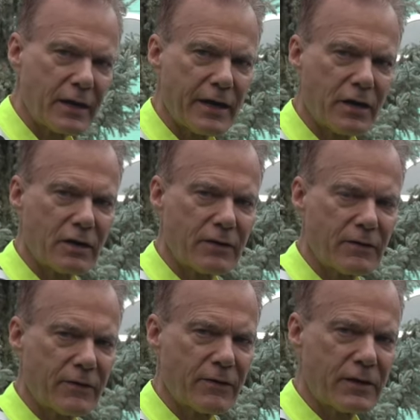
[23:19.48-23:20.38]

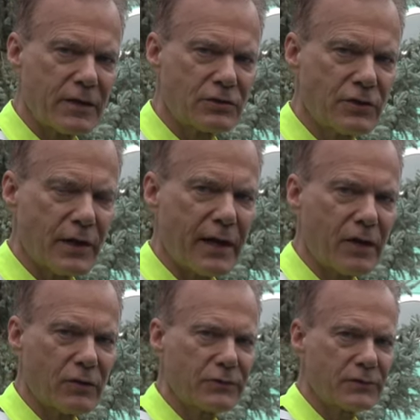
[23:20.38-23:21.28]
air into the
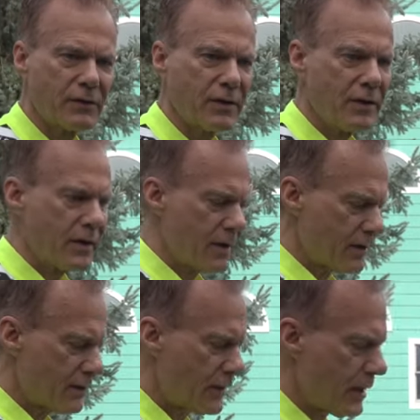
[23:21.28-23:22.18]
house.
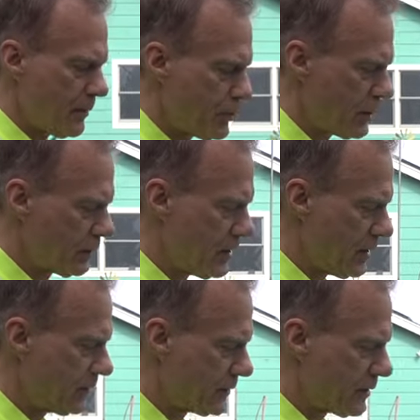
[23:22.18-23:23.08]
They put
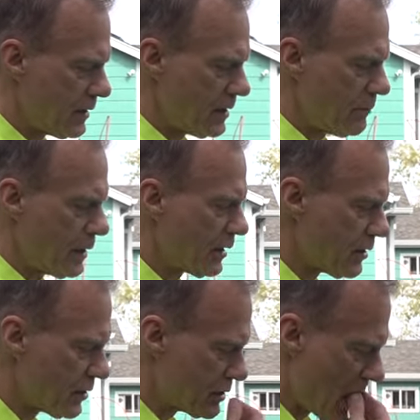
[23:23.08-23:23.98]
these
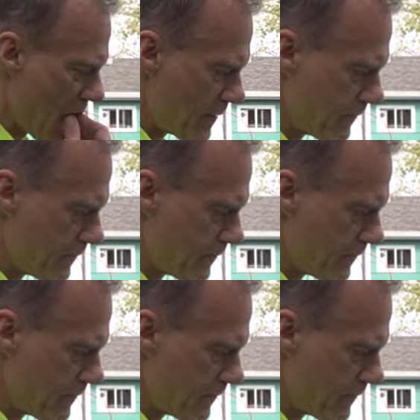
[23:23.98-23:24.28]
emitters